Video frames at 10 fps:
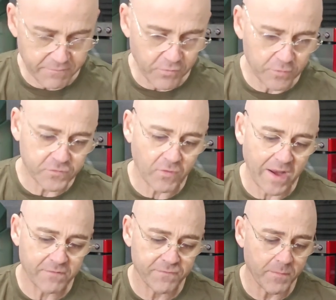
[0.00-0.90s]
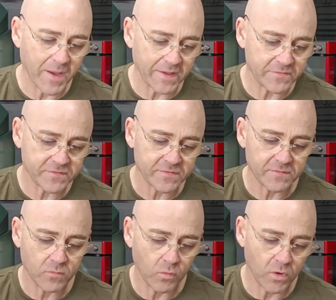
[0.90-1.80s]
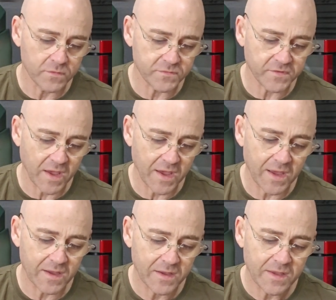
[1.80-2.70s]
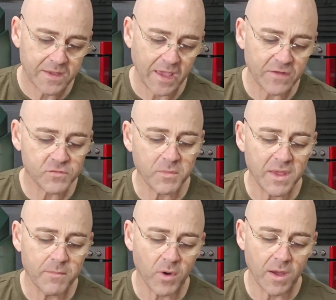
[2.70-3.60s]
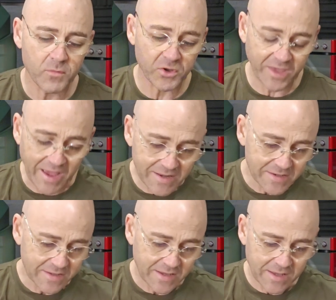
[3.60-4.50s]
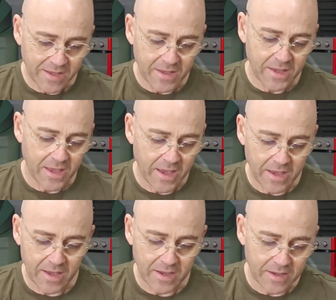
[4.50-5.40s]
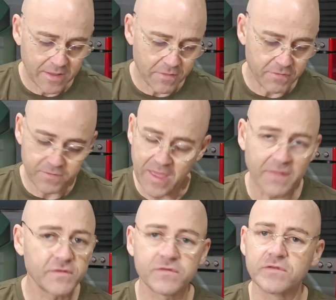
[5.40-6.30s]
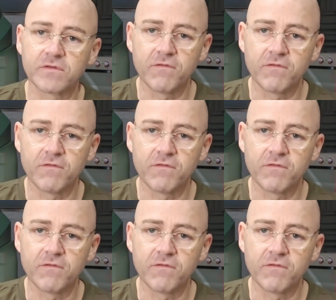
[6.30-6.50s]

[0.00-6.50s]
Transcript: first track for bass was Cashmir by Marcin. Now this is a